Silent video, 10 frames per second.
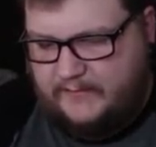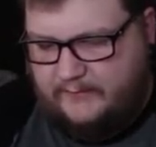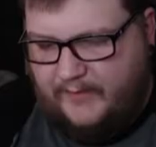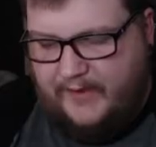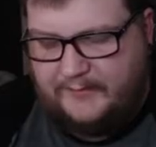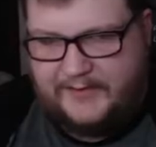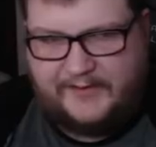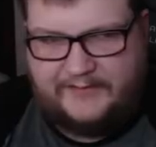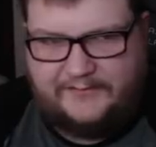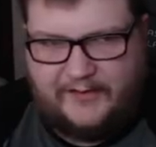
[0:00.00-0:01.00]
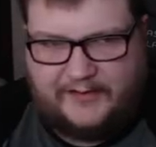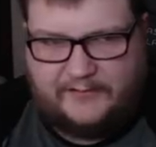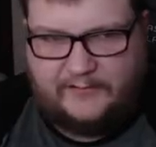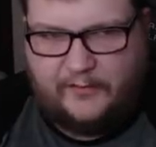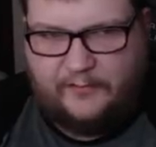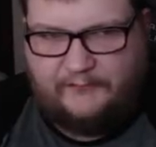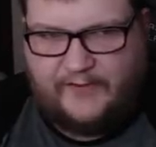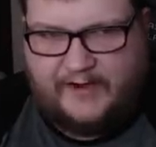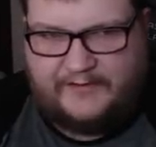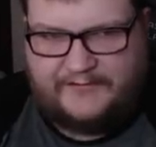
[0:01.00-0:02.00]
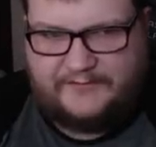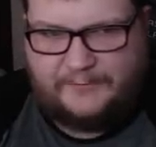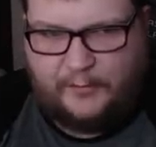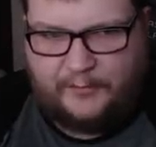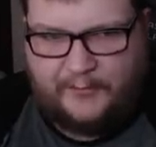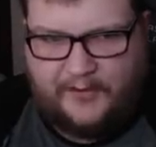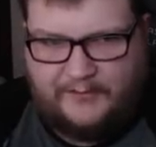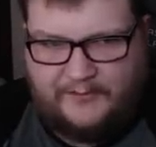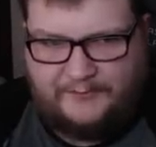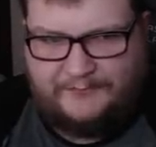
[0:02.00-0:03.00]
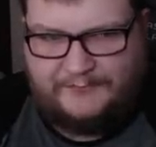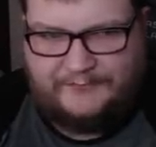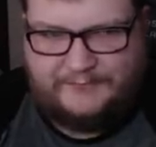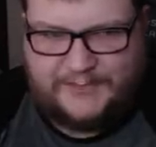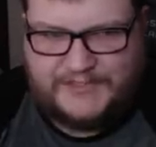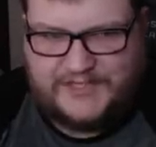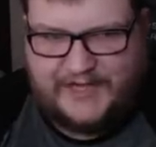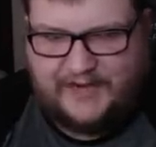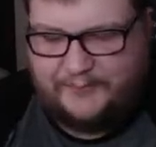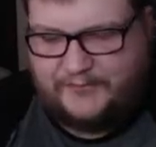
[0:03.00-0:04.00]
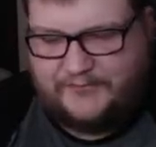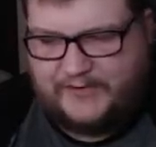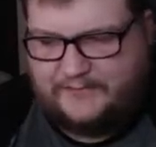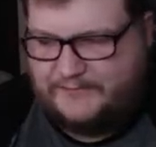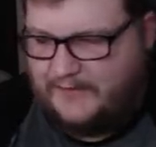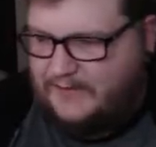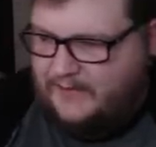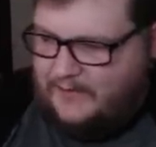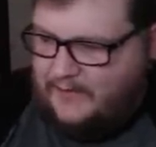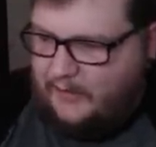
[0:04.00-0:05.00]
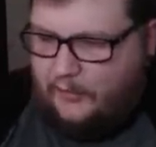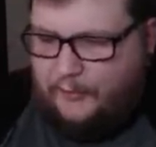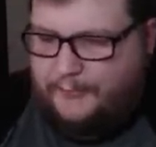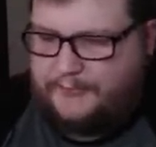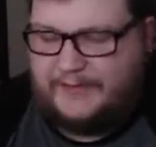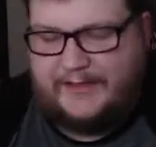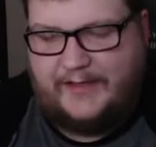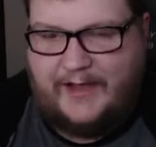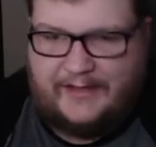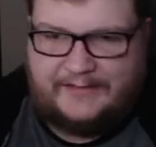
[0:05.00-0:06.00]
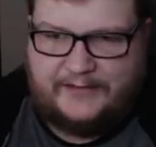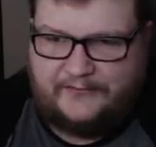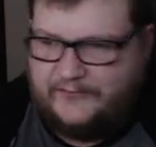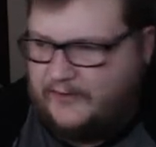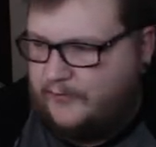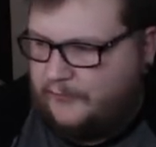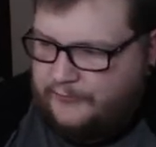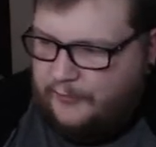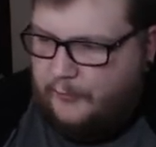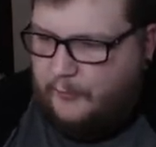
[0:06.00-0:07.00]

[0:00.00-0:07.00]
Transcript: Maybe, like, all the fighting Pokemon, Machamp, which I hope the god there's no no